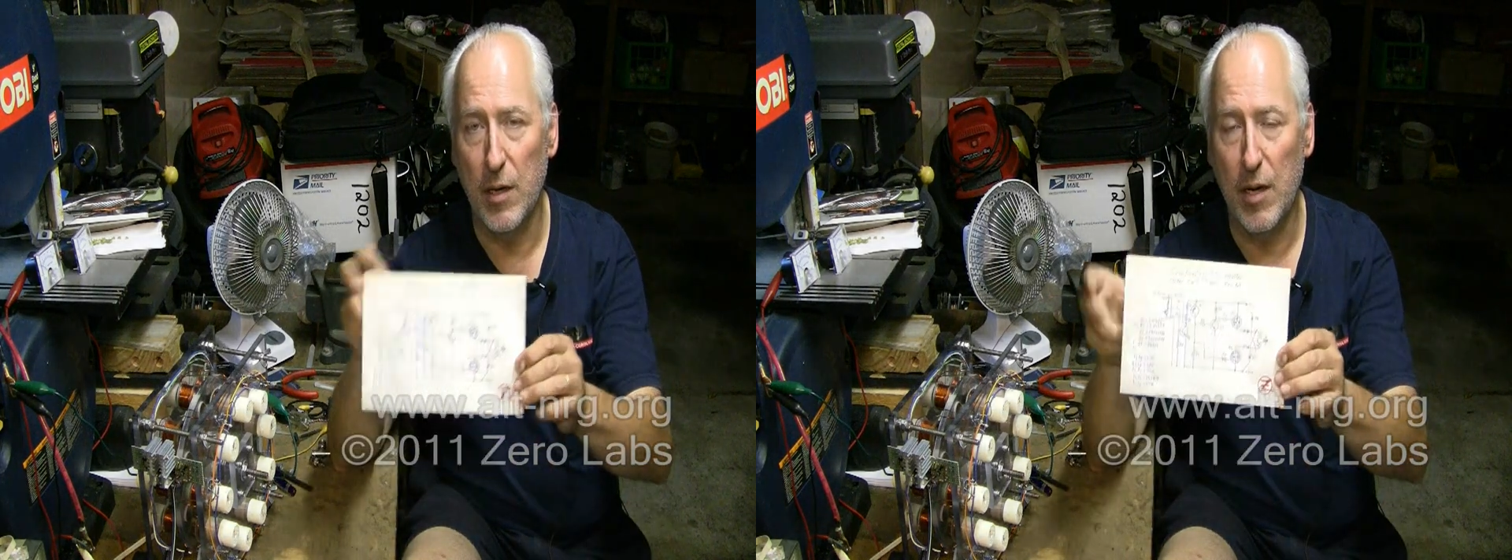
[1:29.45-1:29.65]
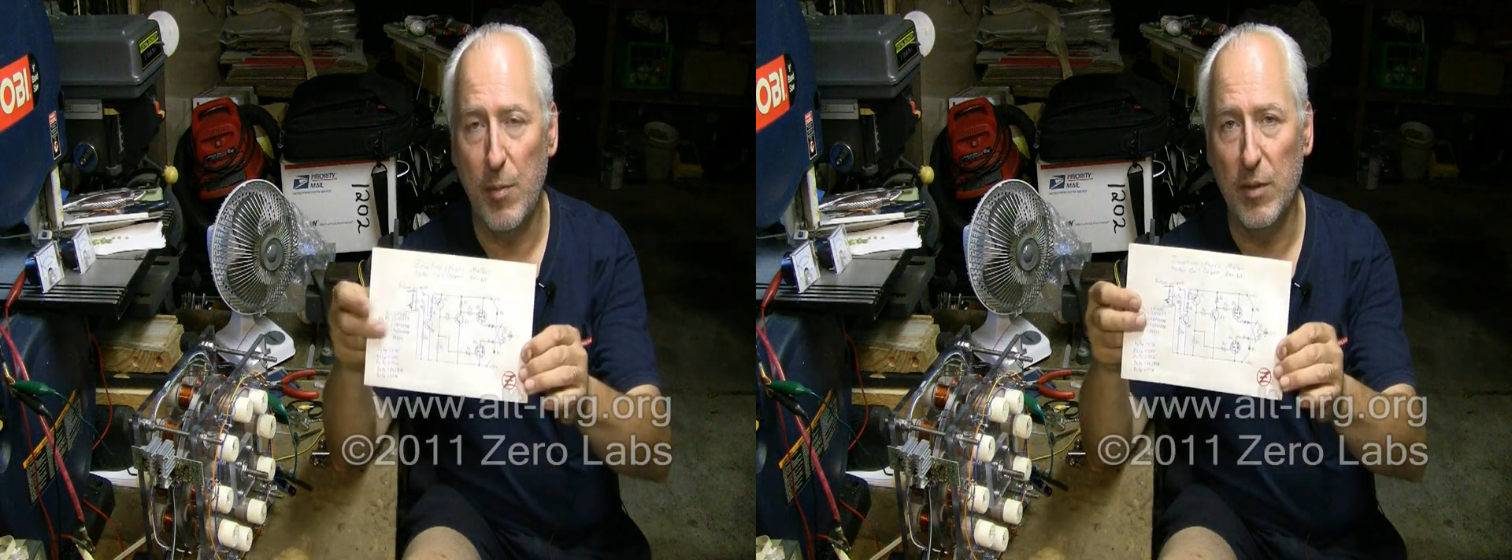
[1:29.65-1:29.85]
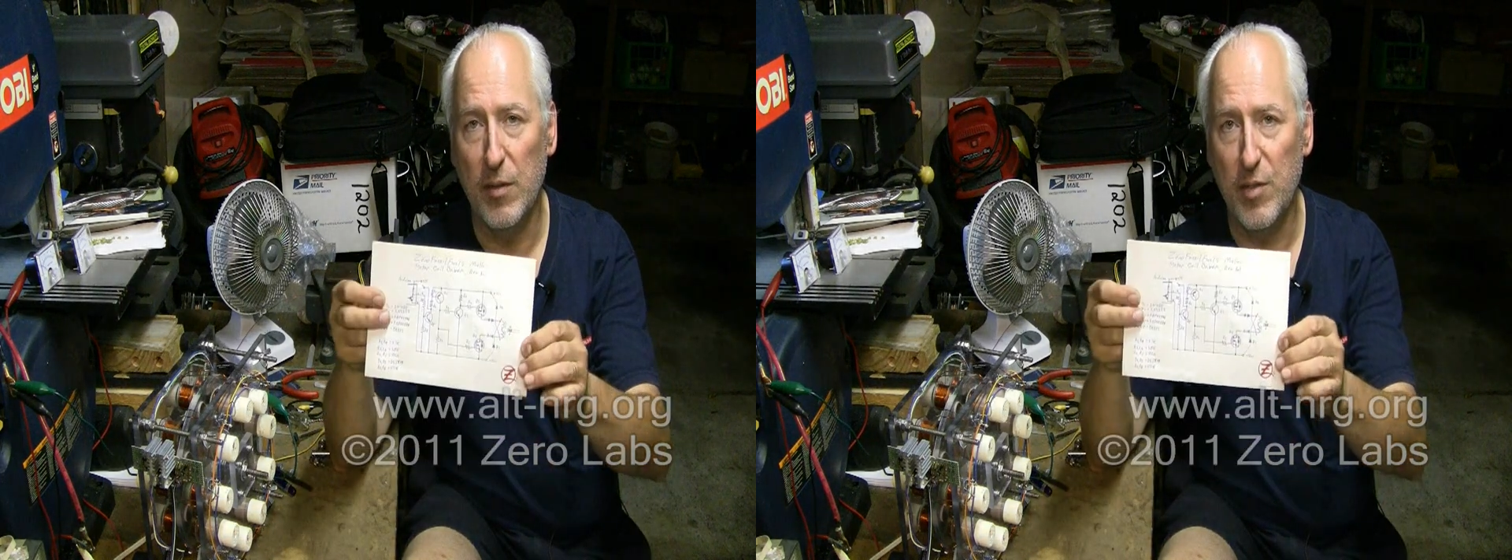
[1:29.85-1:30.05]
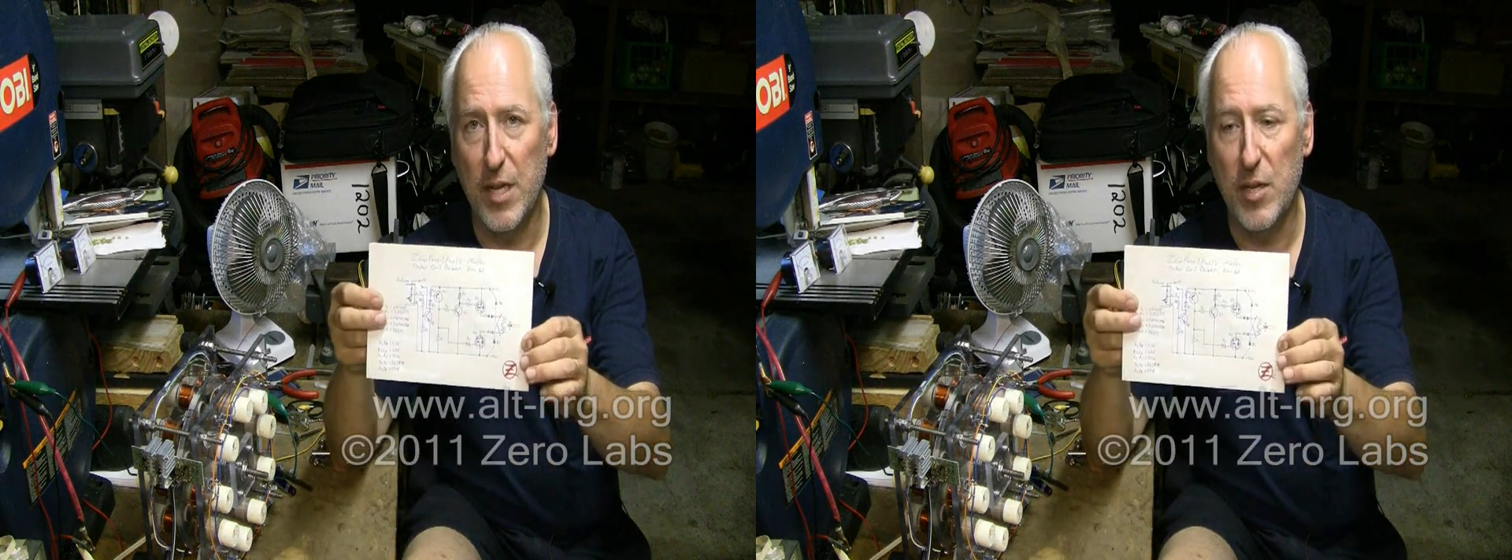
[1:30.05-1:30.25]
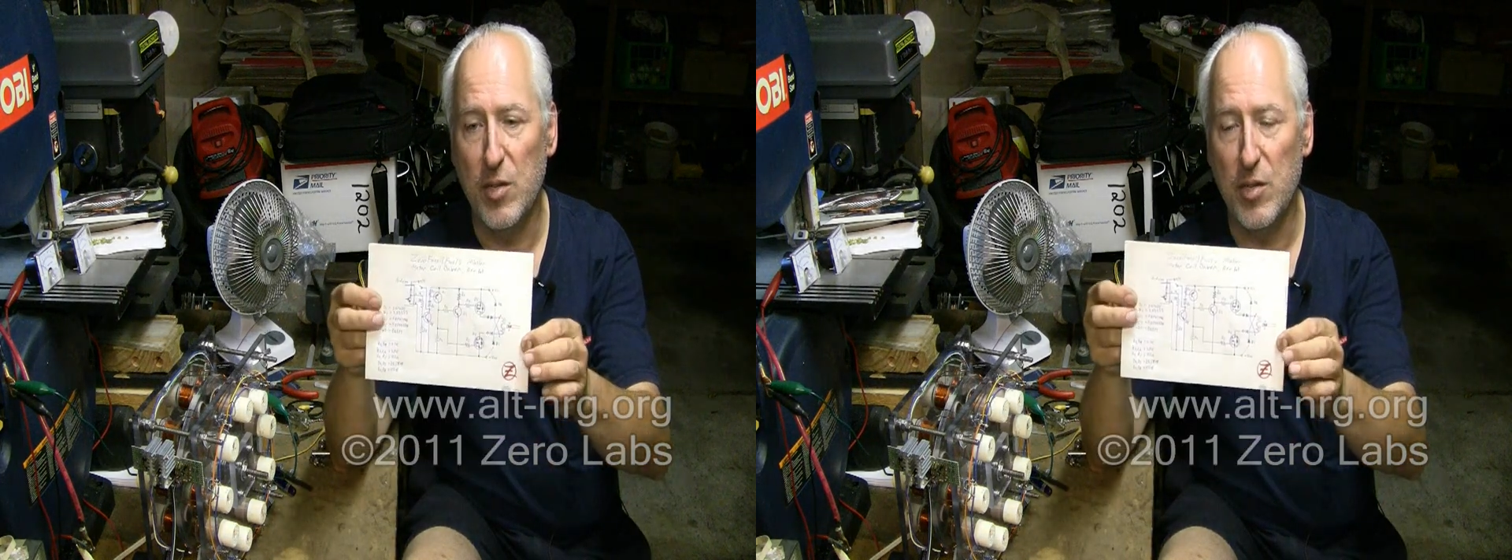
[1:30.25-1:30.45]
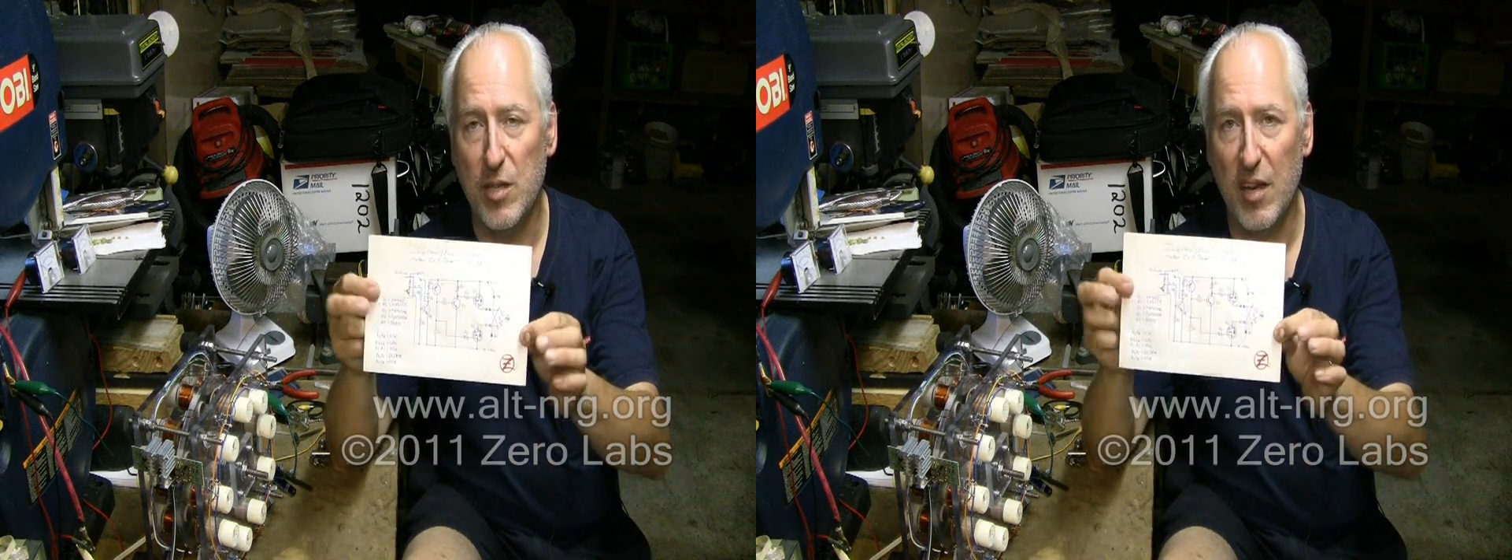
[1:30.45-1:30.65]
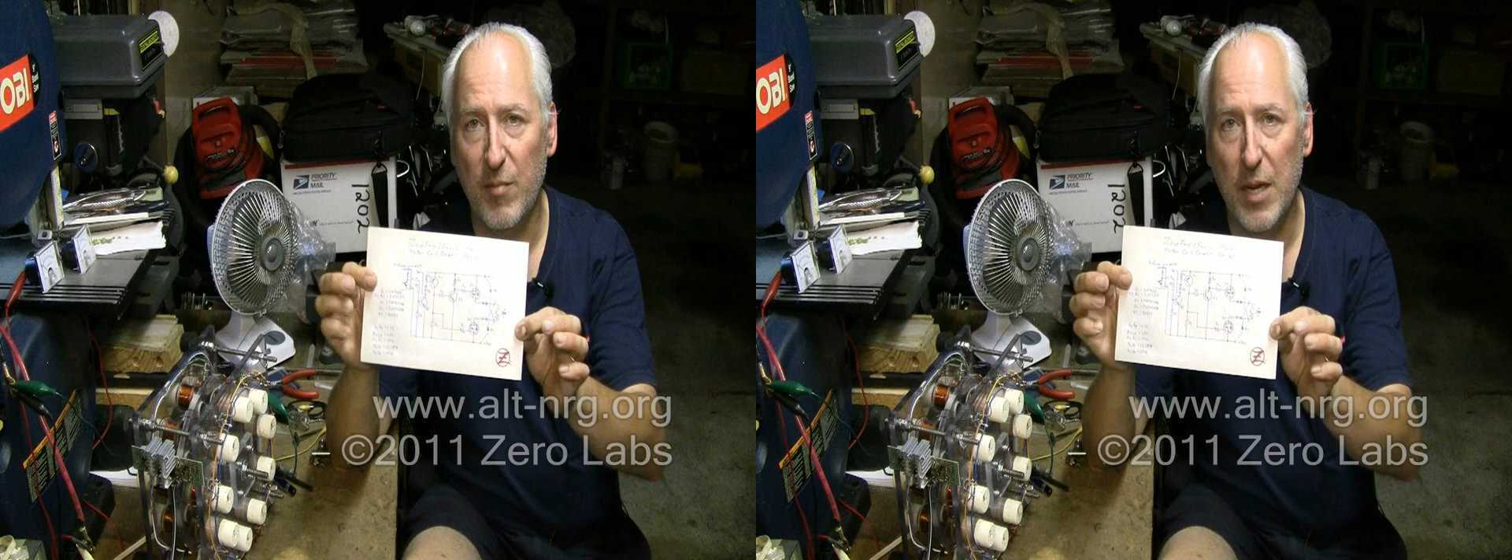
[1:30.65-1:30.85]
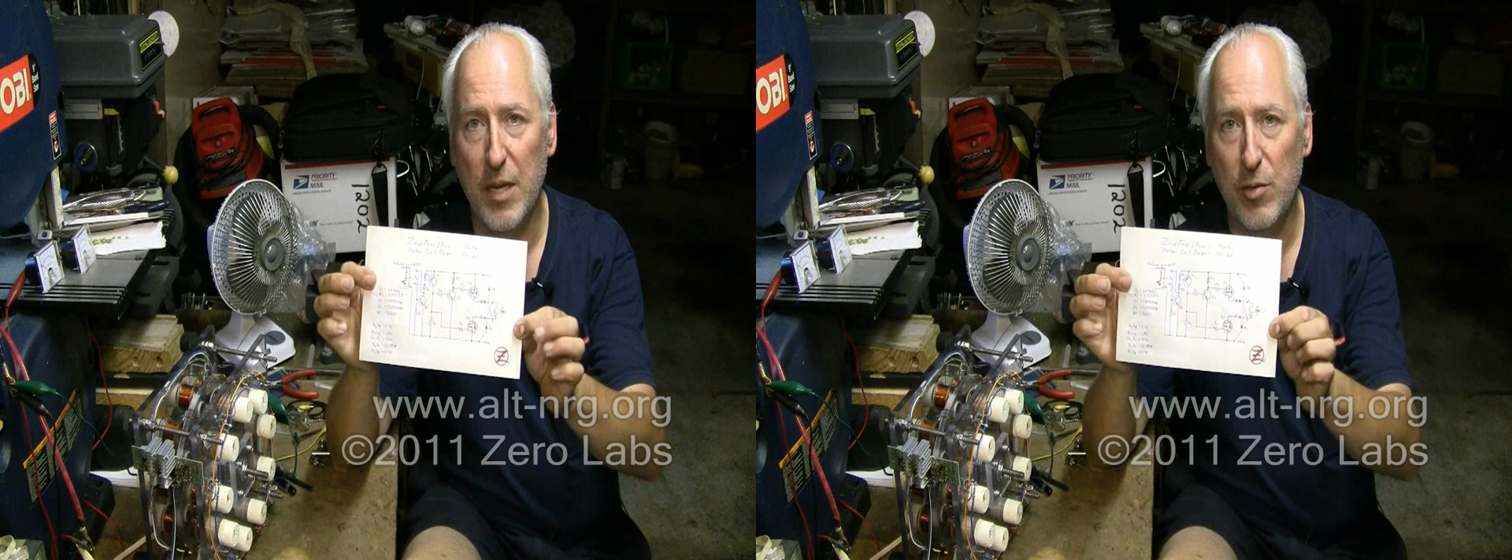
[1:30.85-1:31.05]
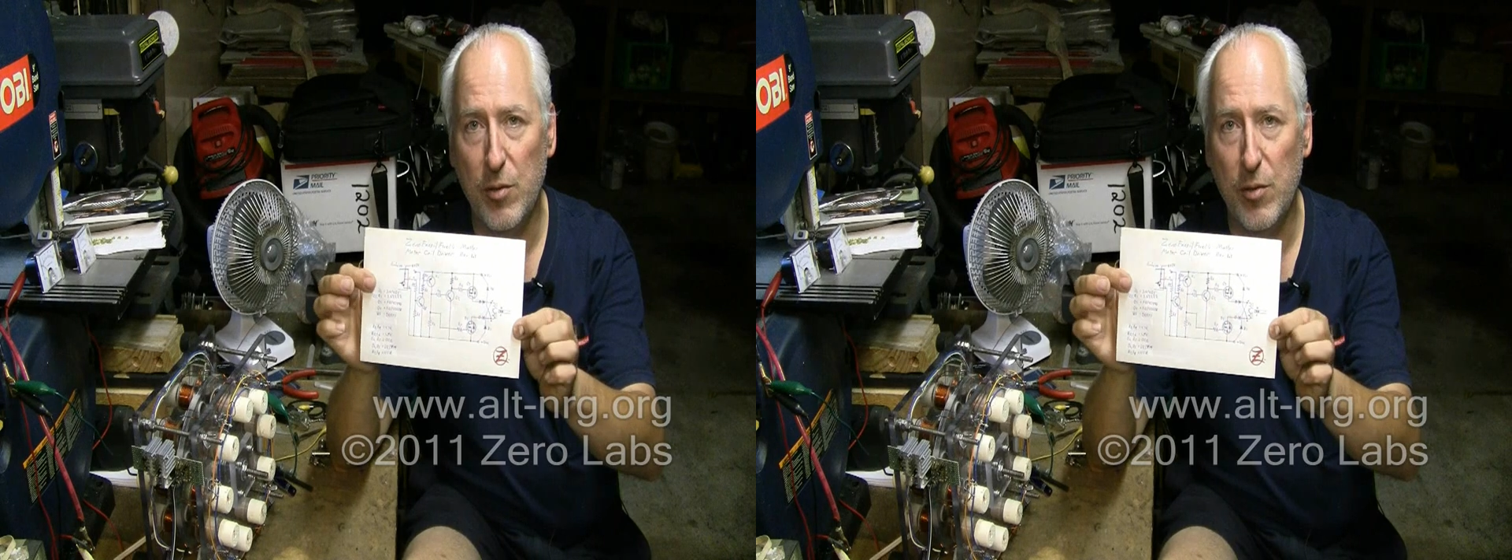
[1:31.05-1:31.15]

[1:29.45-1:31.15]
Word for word: a couple of changes that I've made